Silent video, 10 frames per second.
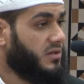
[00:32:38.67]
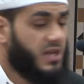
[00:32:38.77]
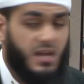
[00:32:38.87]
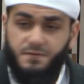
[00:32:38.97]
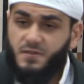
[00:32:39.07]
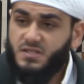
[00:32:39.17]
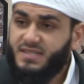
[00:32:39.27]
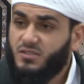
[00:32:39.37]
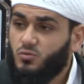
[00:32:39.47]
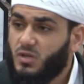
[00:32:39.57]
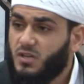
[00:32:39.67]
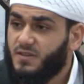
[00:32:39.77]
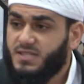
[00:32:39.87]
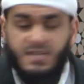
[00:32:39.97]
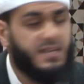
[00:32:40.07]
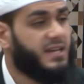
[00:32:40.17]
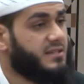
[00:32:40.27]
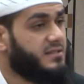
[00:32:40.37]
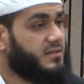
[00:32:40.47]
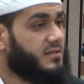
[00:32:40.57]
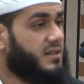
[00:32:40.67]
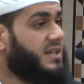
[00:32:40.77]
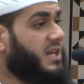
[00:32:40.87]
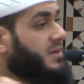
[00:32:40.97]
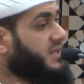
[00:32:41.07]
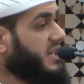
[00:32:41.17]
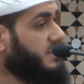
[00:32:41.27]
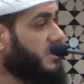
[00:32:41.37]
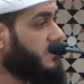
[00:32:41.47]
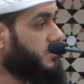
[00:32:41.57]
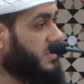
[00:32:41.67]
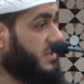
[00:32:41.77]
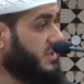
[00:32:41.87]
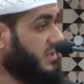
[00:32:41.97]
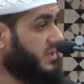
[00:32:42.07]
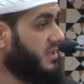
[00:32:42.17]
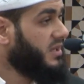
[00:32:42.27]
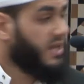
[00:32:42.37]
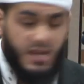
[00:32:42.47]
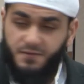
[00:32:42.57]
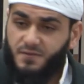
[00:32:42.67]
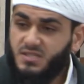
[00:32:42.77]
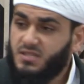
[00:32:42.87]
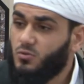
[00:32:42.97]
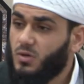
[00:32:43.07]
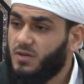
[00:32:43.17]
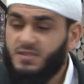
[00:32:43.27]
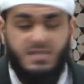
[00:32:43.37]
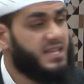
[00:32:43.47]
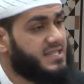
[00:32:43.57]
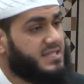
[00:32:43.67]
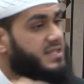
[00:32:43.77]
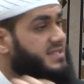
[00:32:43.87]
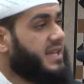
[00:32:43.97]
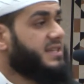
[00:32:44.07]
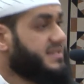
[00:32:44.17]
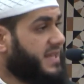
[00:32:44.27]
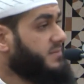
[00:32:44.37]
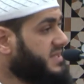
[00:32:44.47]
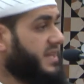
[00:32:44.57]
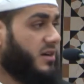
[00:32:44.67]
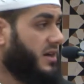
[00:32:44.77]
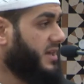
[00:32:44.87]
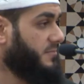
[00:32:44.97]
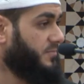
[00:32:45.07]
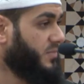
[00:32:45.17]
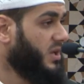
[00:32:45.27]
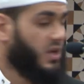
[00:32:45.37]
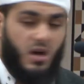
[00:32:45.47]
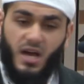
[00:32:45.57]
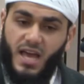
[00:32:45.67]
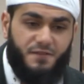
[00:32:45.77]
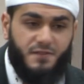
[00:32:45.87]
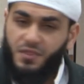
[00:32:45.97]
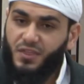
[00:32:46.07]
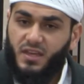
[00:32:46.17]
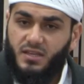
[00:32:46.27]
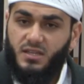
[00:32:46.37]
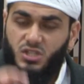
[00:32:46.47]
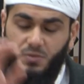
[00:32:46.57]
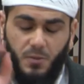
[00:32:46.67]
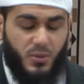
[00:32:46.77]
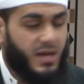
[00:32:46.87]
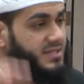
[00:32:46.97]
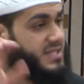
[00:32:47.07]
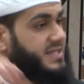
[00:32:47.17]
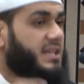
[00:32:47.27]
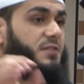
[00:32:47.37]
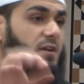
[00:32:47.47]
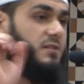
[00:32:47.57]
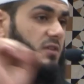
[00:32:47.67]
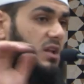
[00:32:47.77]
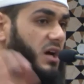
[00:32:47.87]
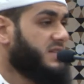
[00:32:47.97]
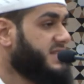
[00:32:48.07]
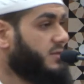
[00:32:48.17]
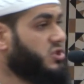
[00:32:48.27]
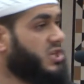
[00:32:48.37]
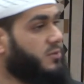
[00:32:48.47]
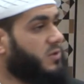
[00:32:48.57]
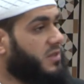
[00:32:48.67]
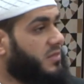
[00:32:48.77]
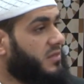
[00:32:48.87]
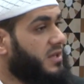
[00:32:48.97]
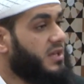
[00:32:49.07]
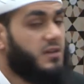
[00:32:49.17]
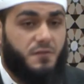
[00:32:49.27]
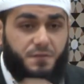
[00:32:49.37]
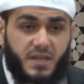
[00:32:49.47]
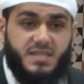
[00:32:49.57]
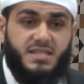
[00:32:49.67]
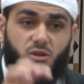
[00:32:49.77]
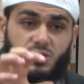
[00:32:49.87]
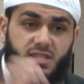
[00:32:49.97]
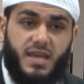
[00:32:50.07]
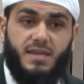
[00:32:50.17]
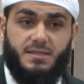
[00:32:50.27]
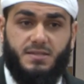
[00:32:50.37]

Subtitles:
Every single one of us here, illa man rahima Rabbi, every single one of us here is in the same state I am. I have nothing to be proud to stand in front of Allah Azza wa Jalla with. Fix your state.